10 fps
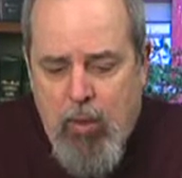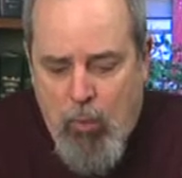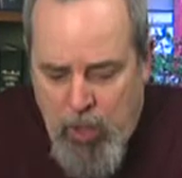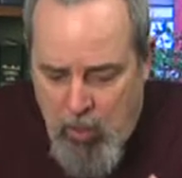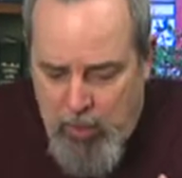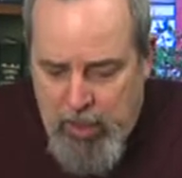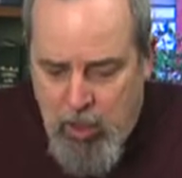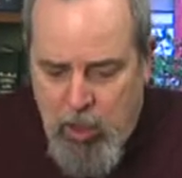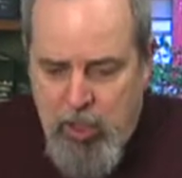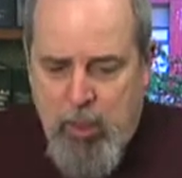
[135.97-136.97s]
What are we
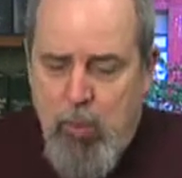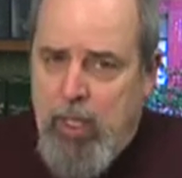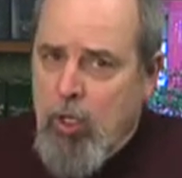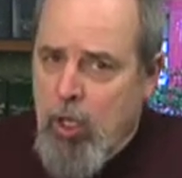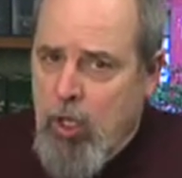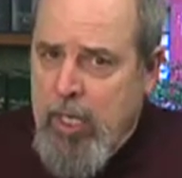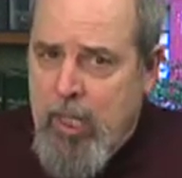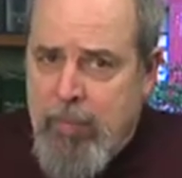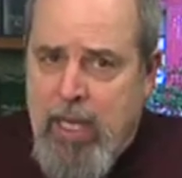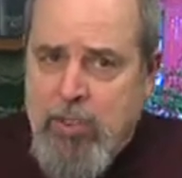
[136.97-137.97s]
learning? We're learning
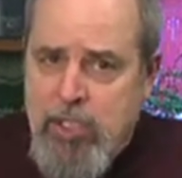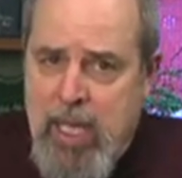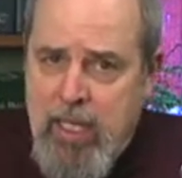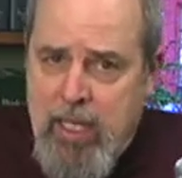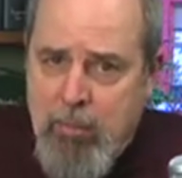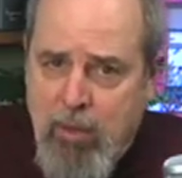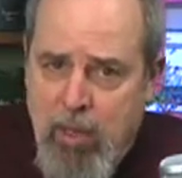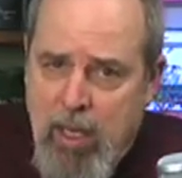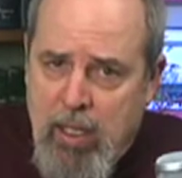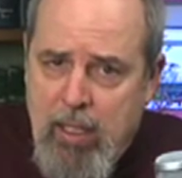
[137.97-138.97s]
about taking a
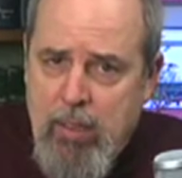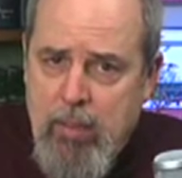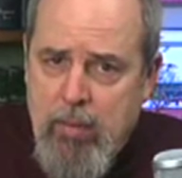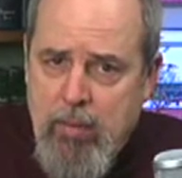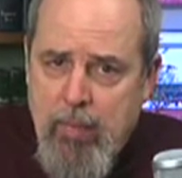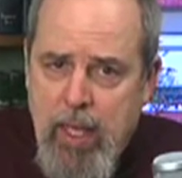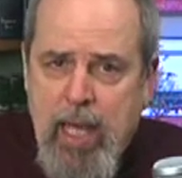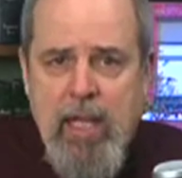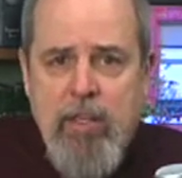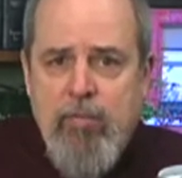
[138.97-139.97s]
product
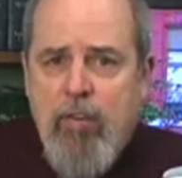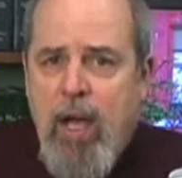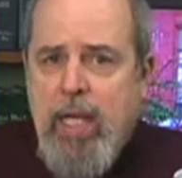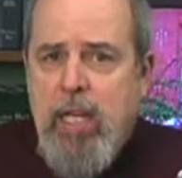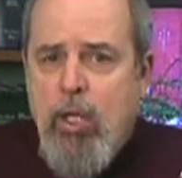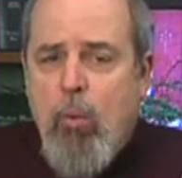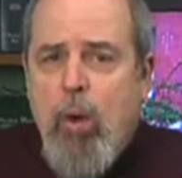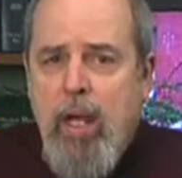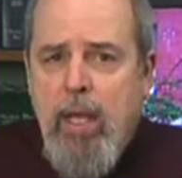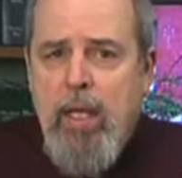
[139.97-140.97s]
and then finding a
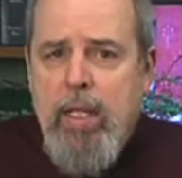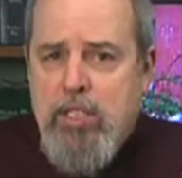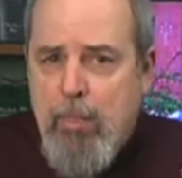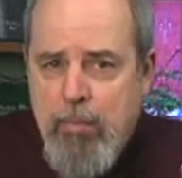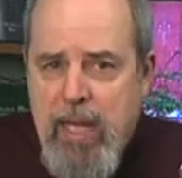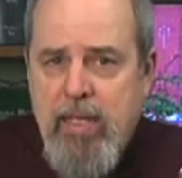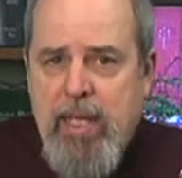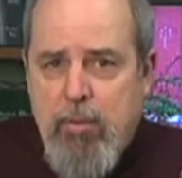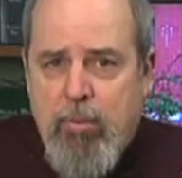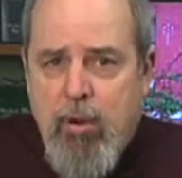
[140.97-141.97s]
way to make
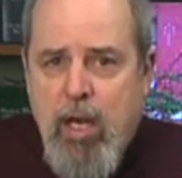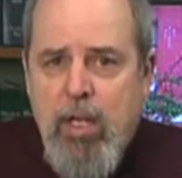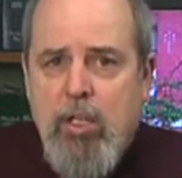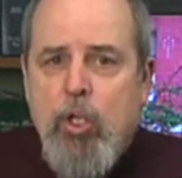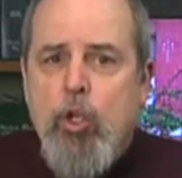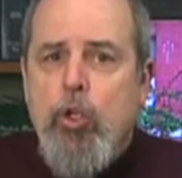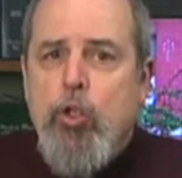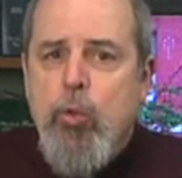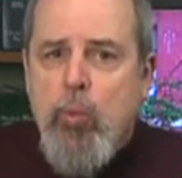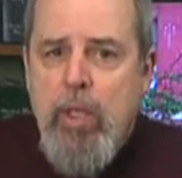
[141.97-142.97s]
that product
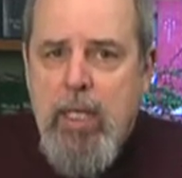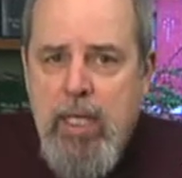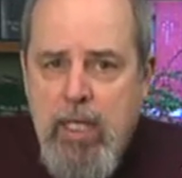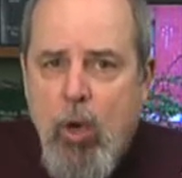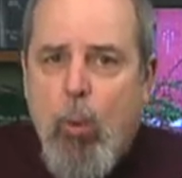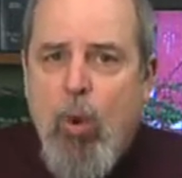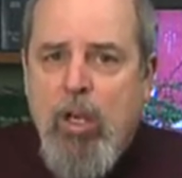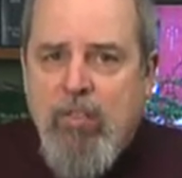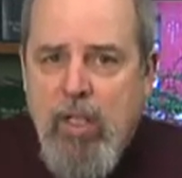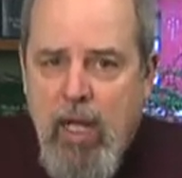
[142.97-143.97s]
unique,
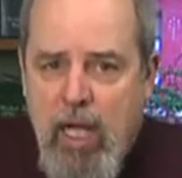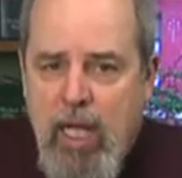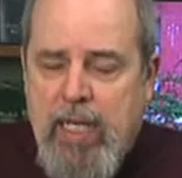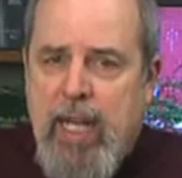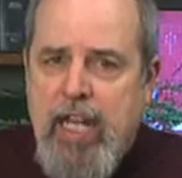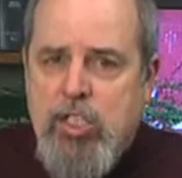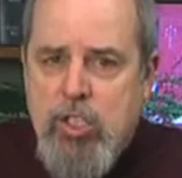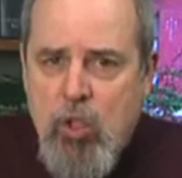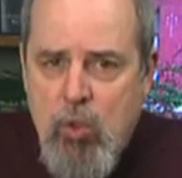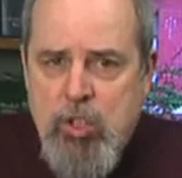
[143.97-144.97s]
one of a kind,
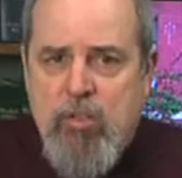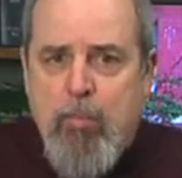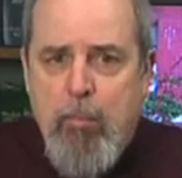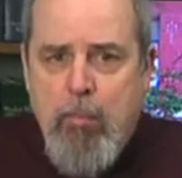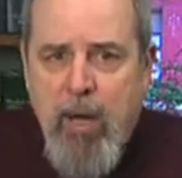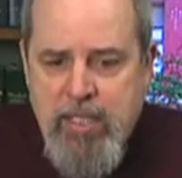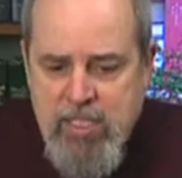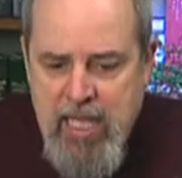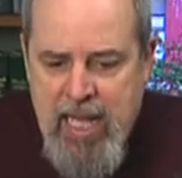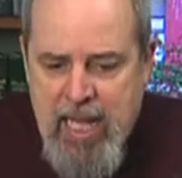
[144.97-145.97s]
exclusive,
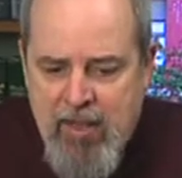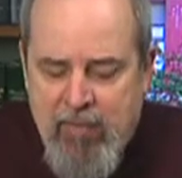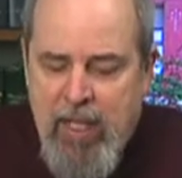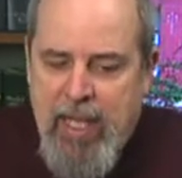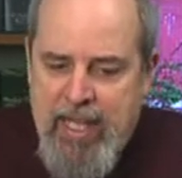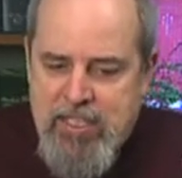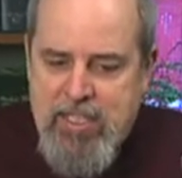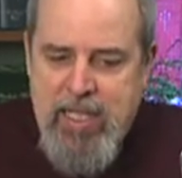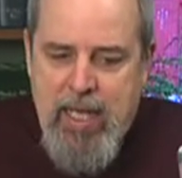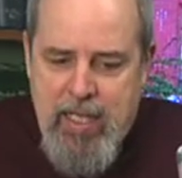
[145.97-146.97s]
must have. It's
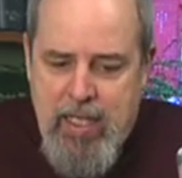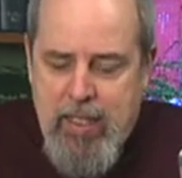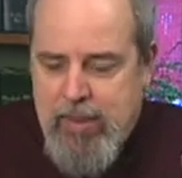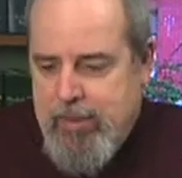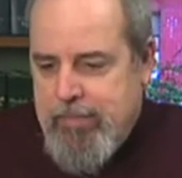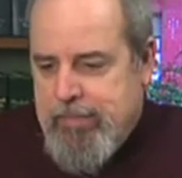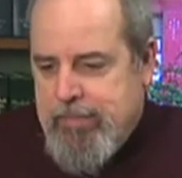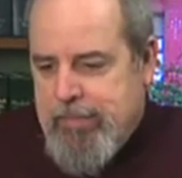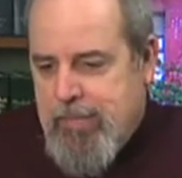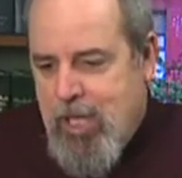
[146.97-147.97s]
taking
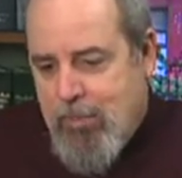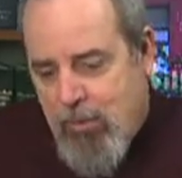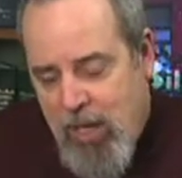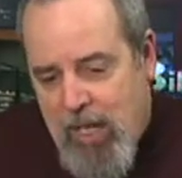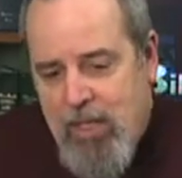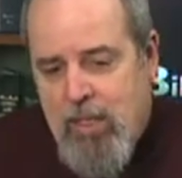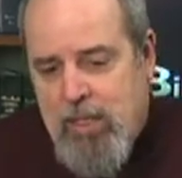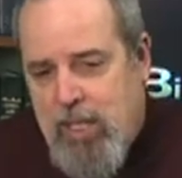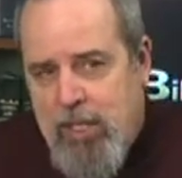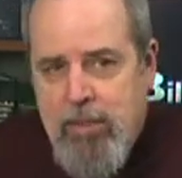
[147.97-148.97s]
a
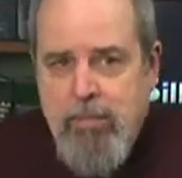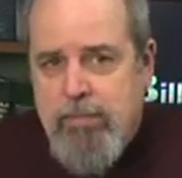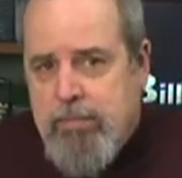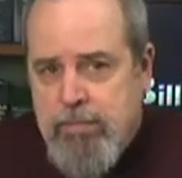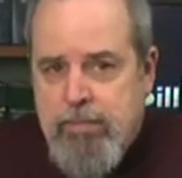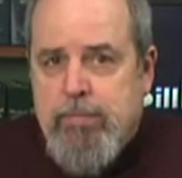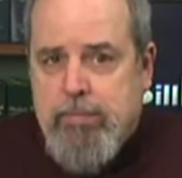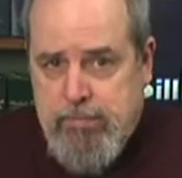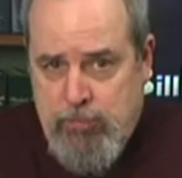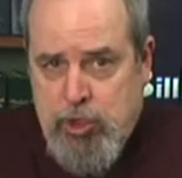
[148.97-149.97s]
product and
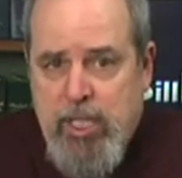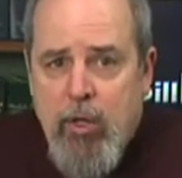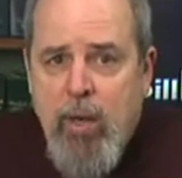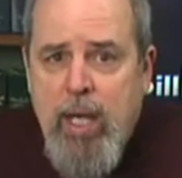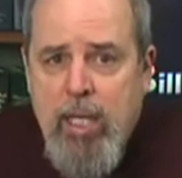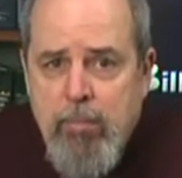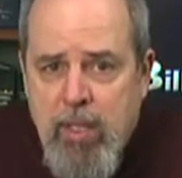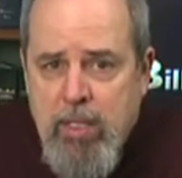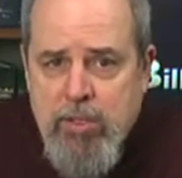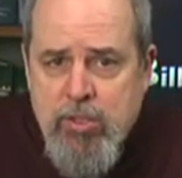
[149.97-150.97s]
generating
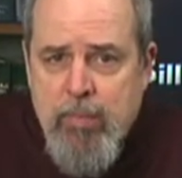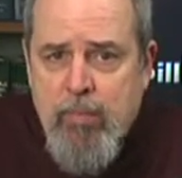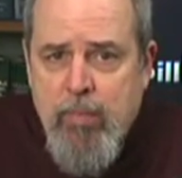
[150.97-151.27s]
buzz.